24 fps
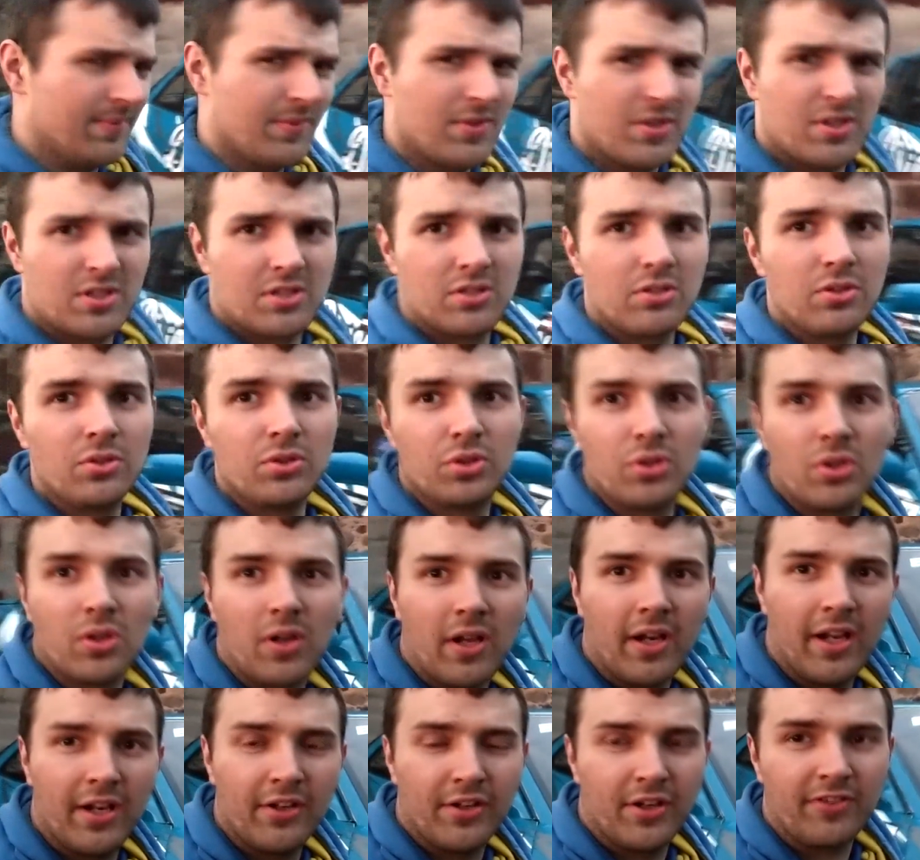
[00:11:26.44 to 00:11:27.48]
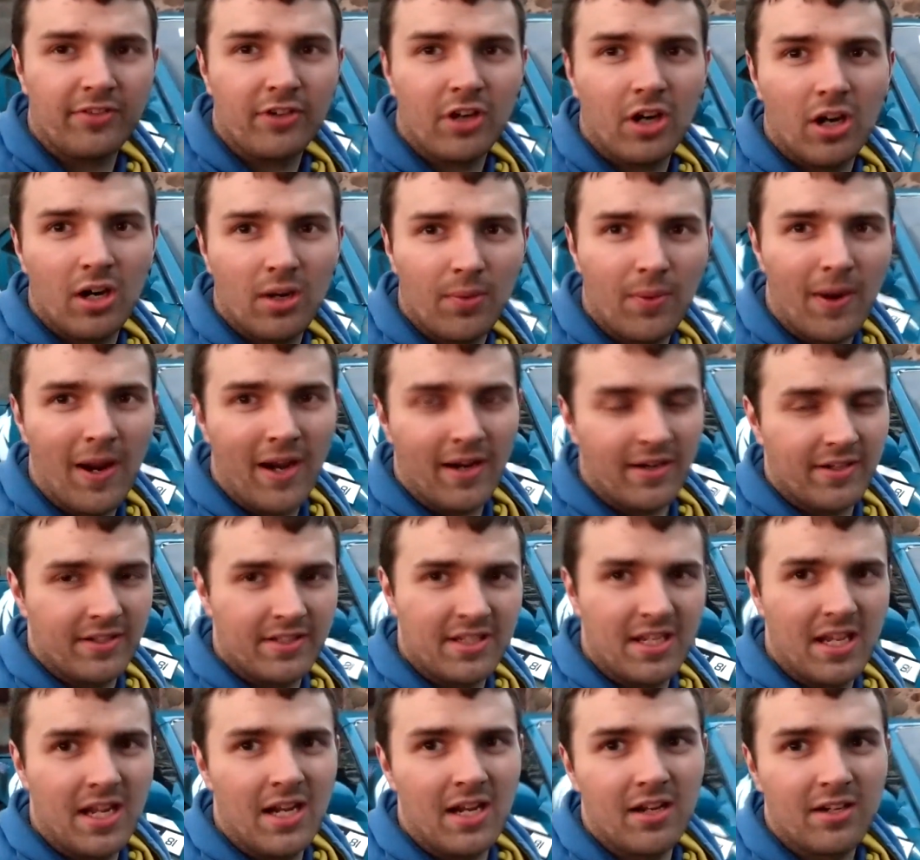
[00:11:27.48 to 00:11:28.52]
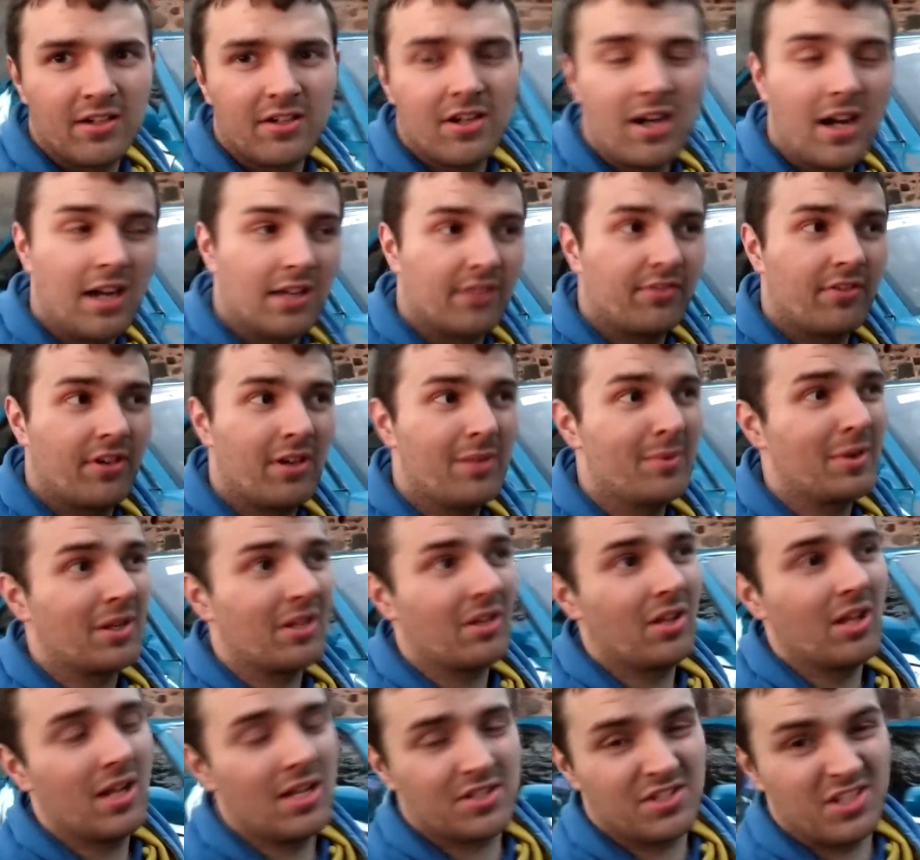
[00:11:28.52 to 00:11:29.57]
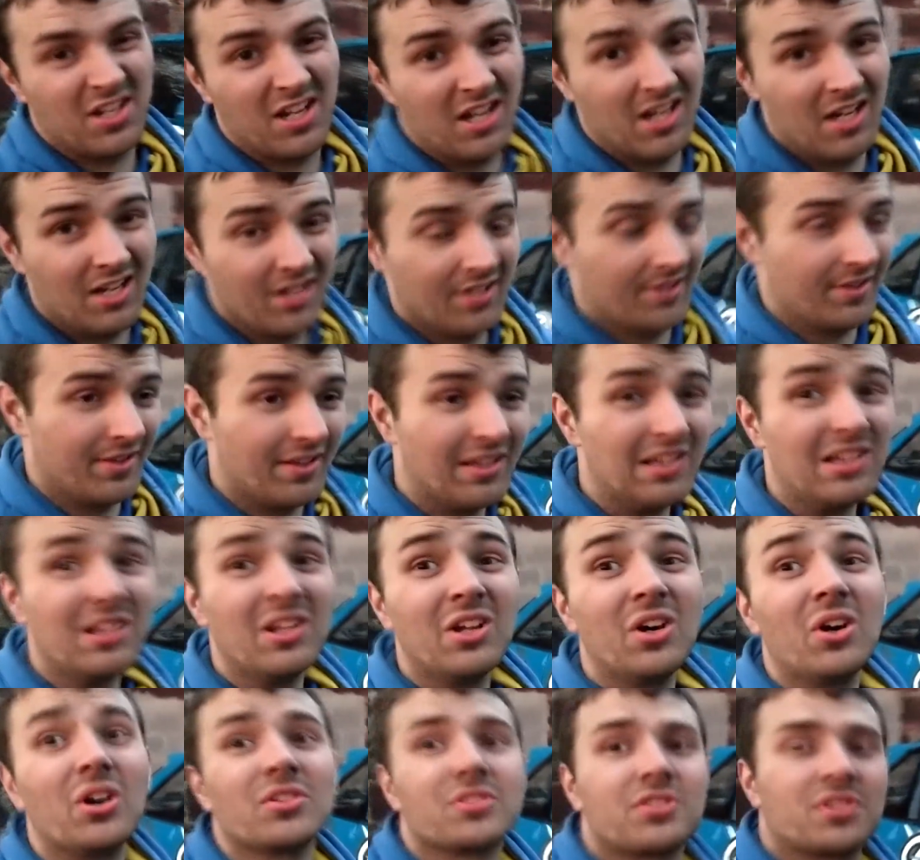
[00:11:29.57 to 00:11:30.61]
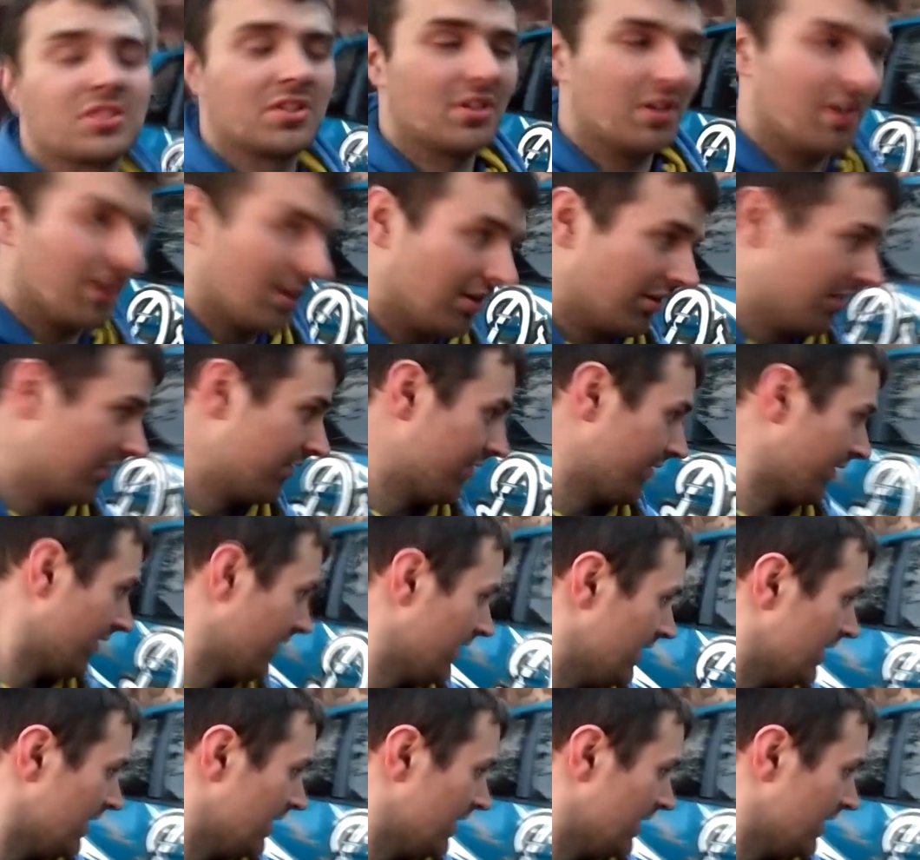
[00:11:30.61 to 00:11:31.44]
Just usual kind of drift car wear and tear, cracked fiberglass, and lots of